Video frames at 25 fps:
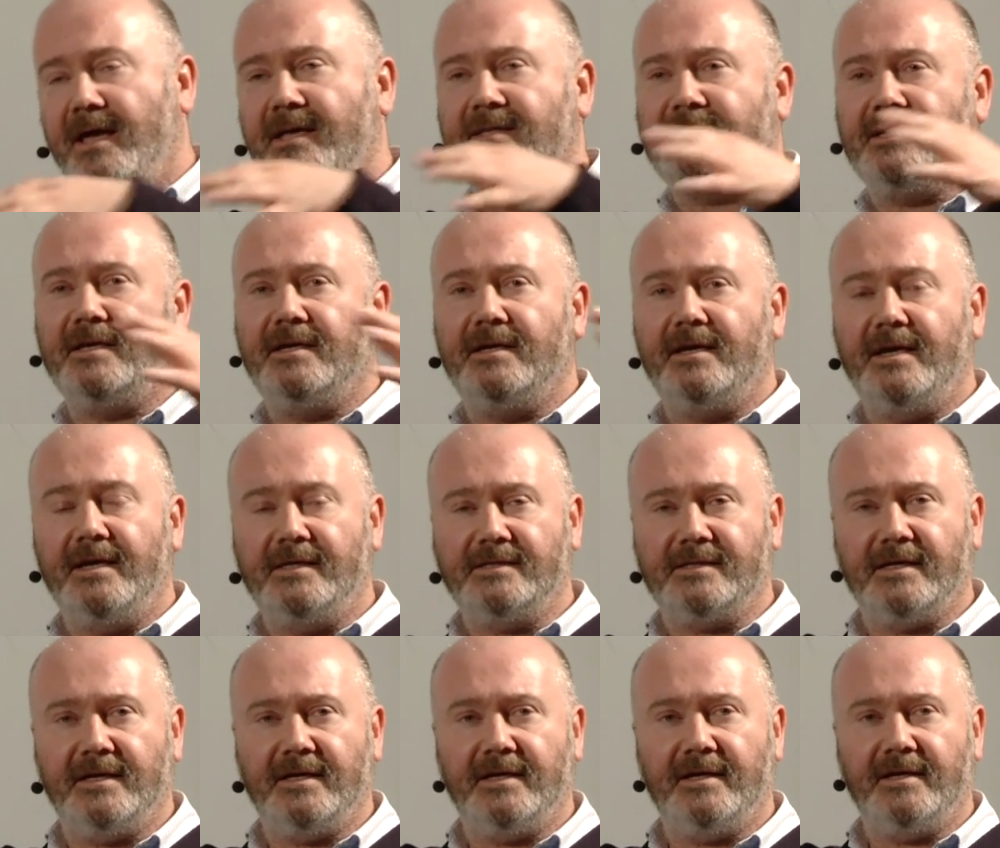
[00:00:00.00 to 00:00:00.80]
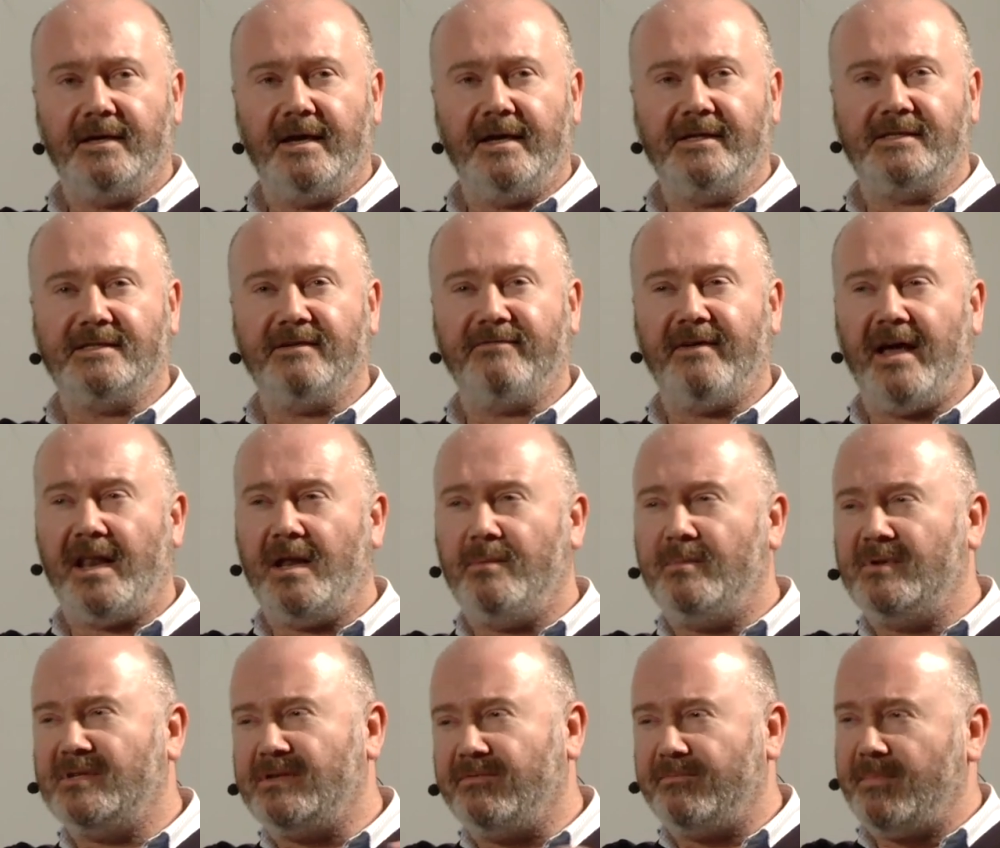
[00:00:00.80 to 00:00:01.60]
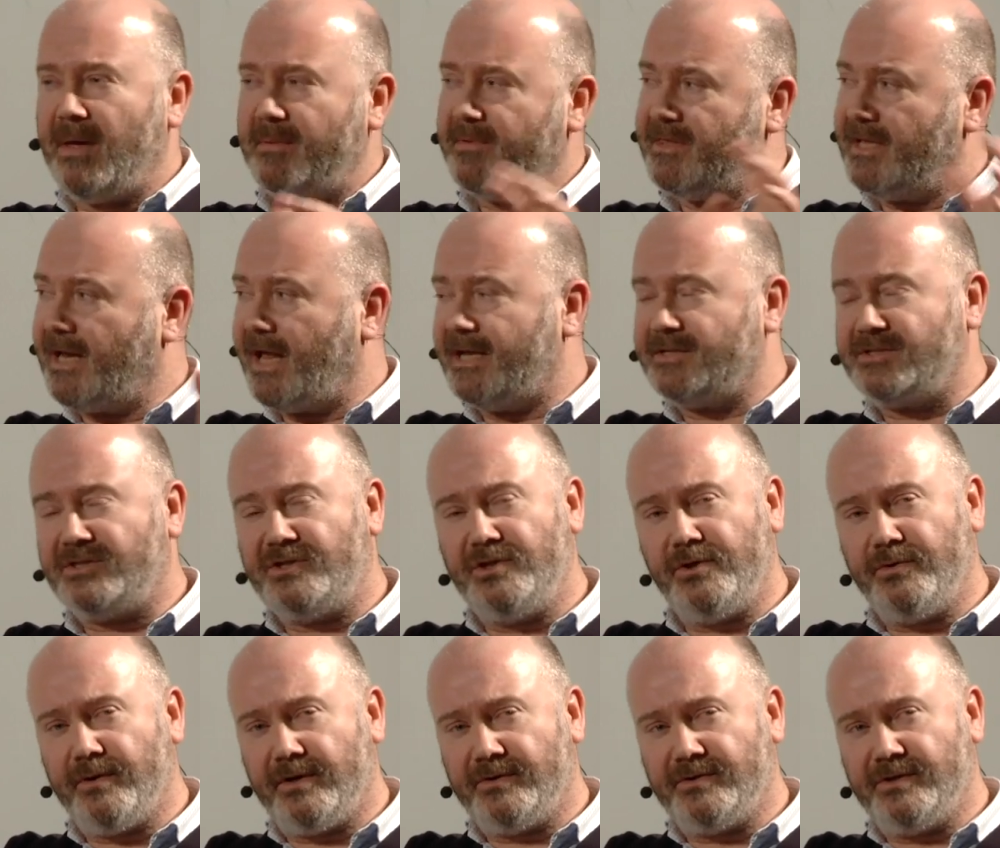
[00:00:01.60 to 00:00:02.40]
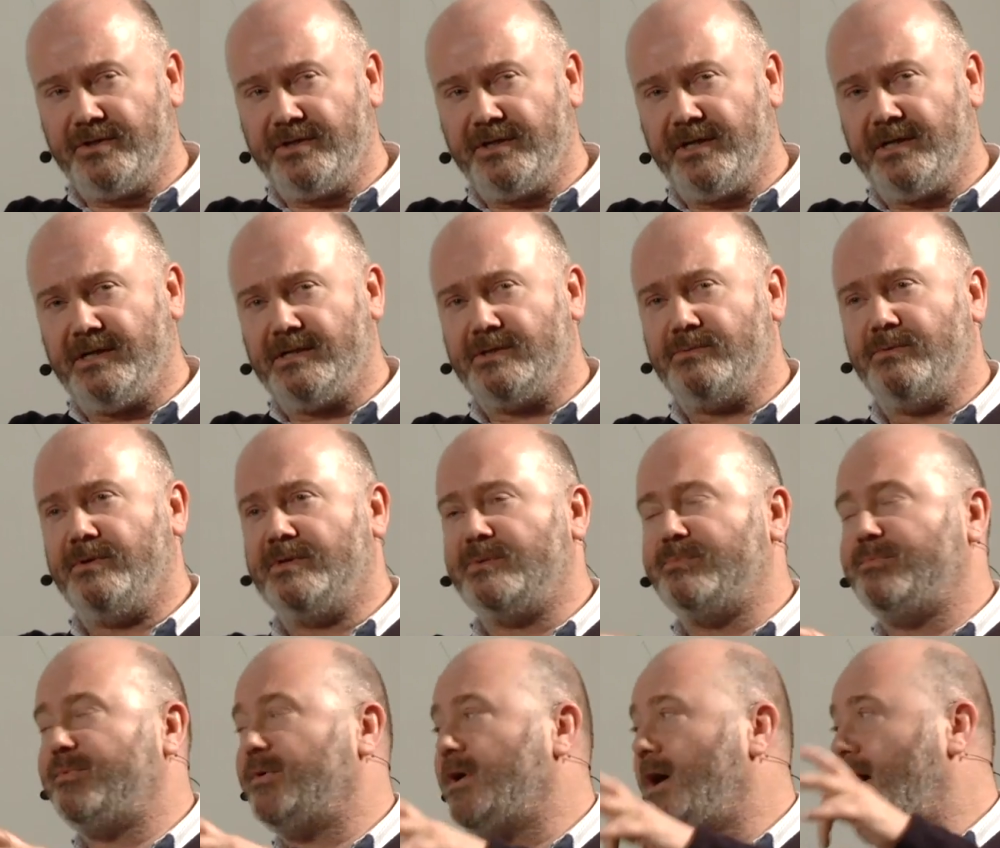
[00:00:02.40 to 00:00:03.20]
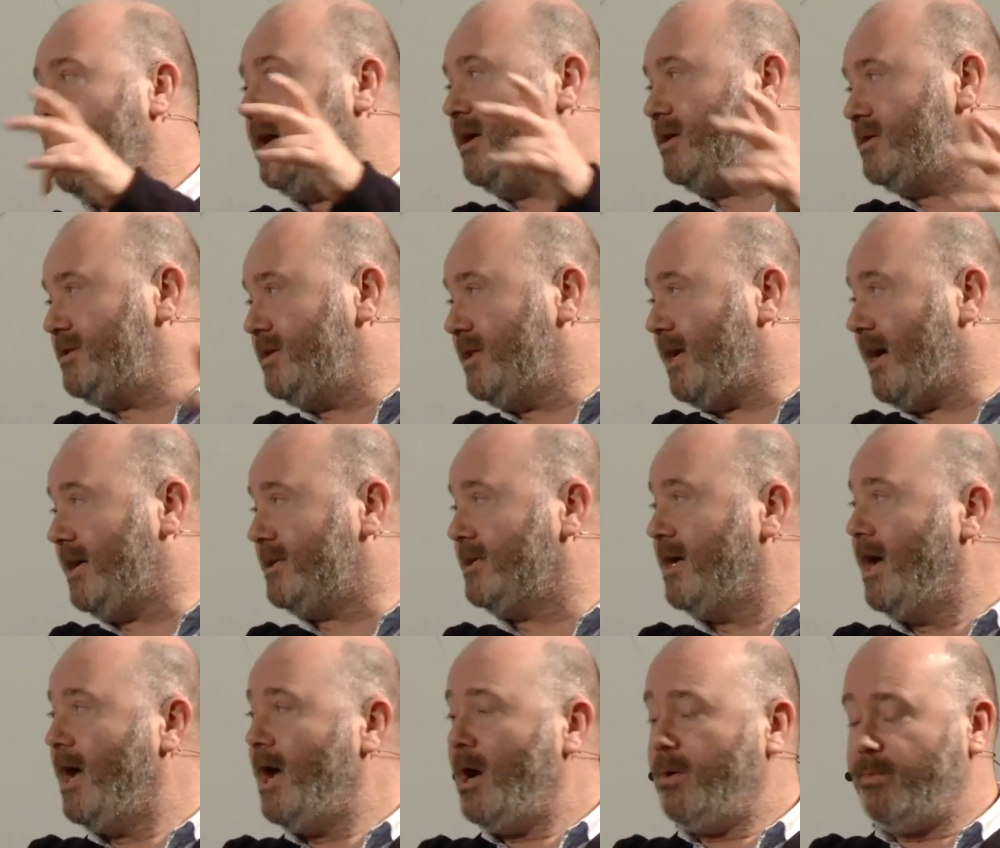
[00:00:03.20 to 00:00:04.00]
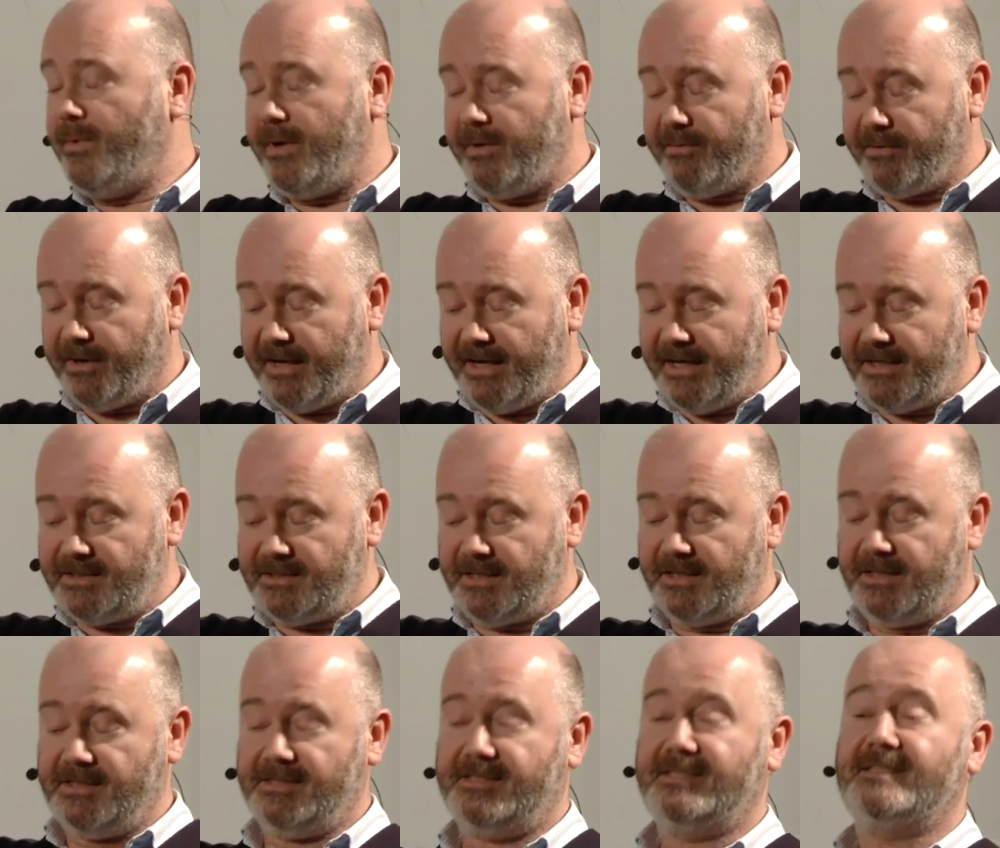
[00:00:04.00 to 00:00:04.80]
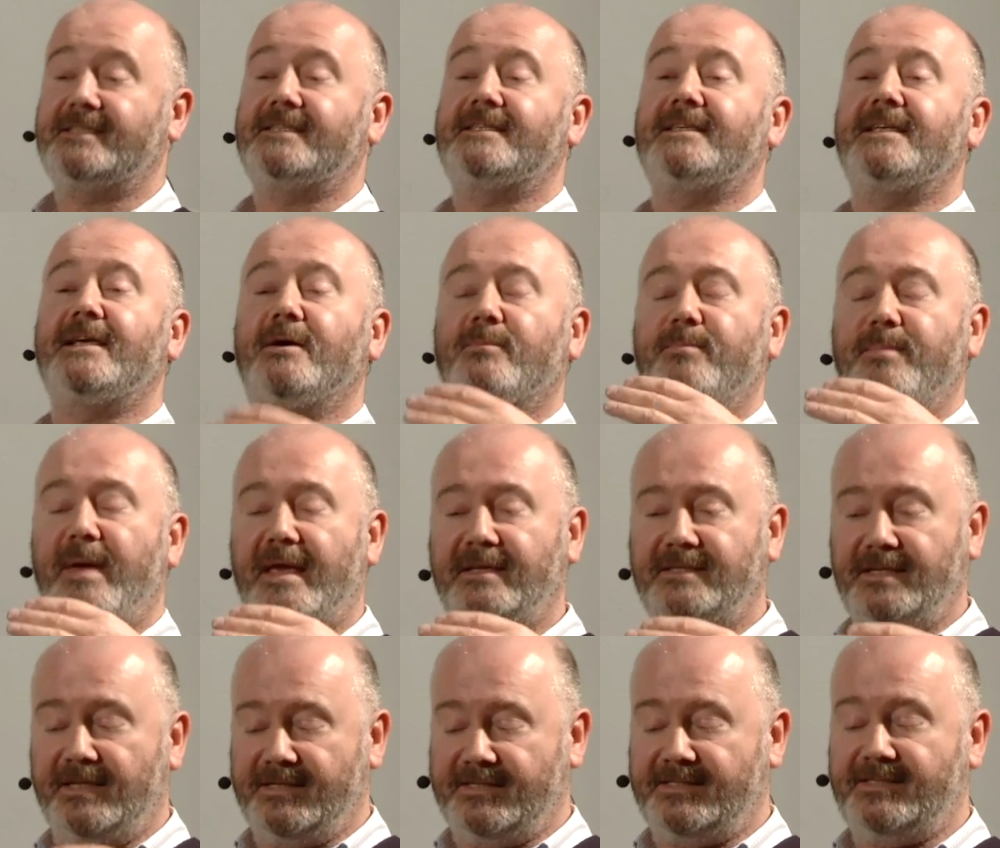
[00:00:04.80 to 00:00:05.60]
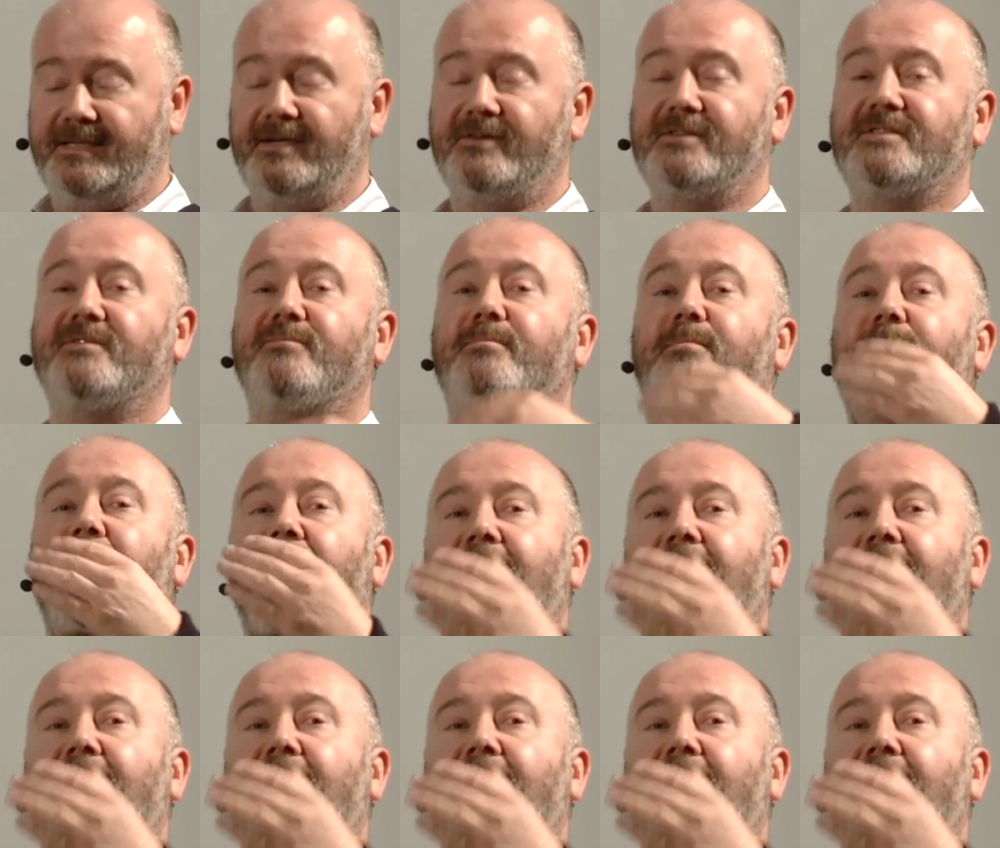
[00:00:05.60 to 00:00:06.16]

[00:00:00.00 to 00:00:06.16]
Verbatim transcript: is a is a, a, development of maybe the last 200 years. Whereas prior to that, we were eating a se- basically a series of